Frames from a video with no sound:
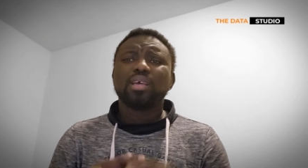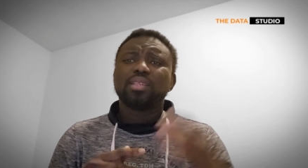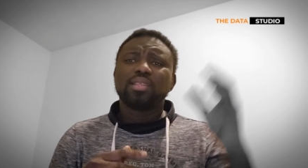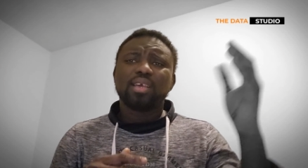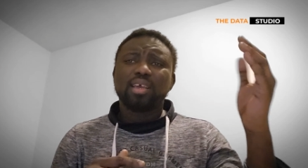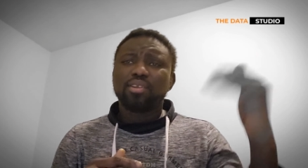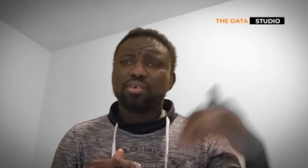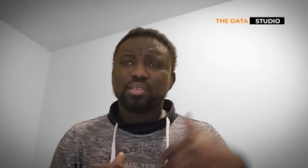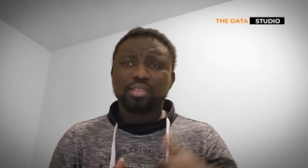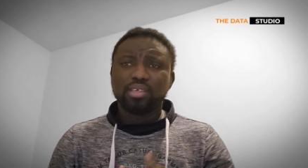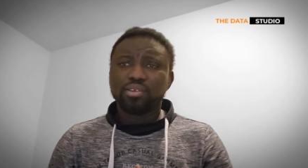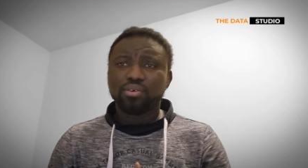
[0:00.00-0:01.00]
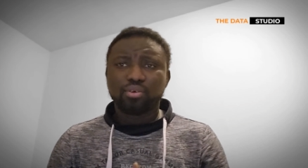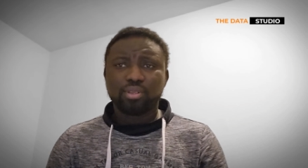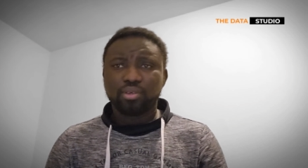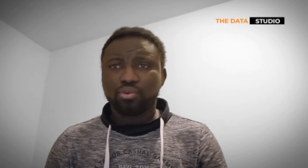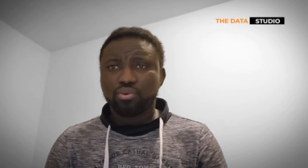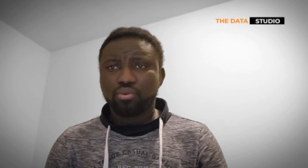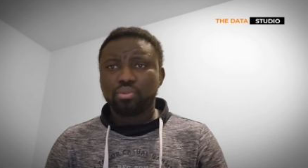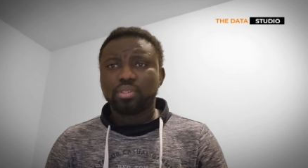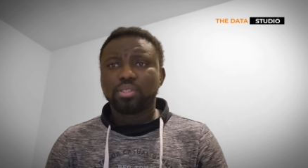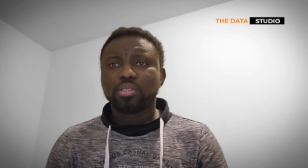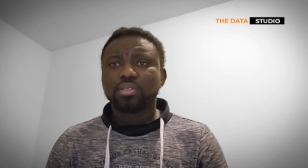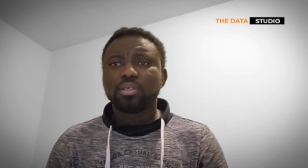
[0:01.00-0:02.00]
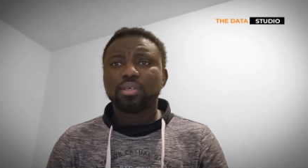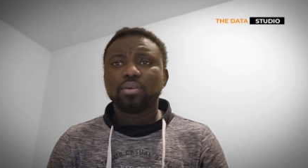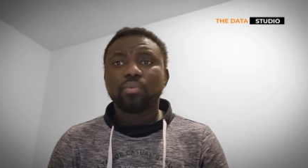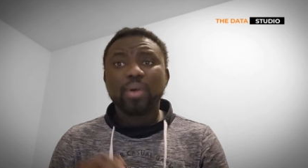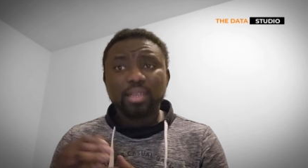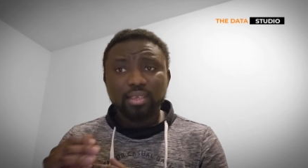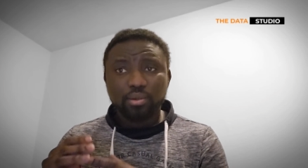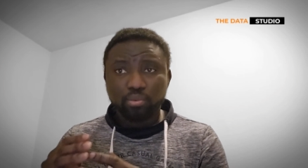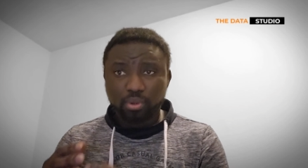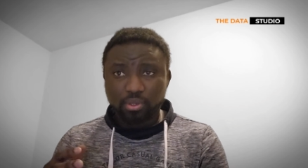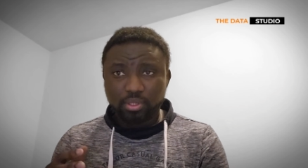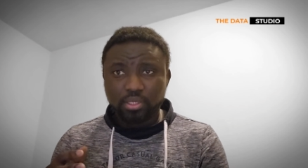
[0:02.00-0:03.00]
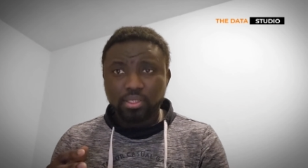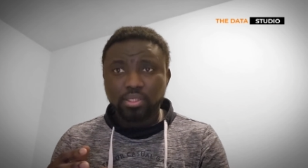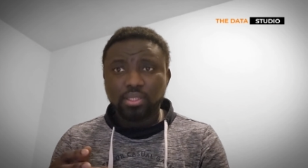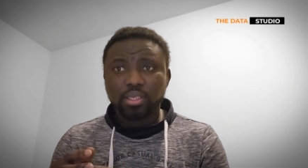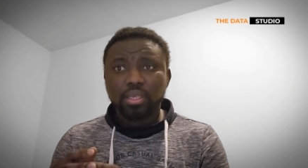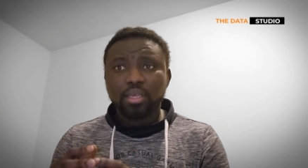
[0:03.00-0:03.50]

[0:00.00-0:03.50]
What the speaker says: they don't need all the codes. What they want is,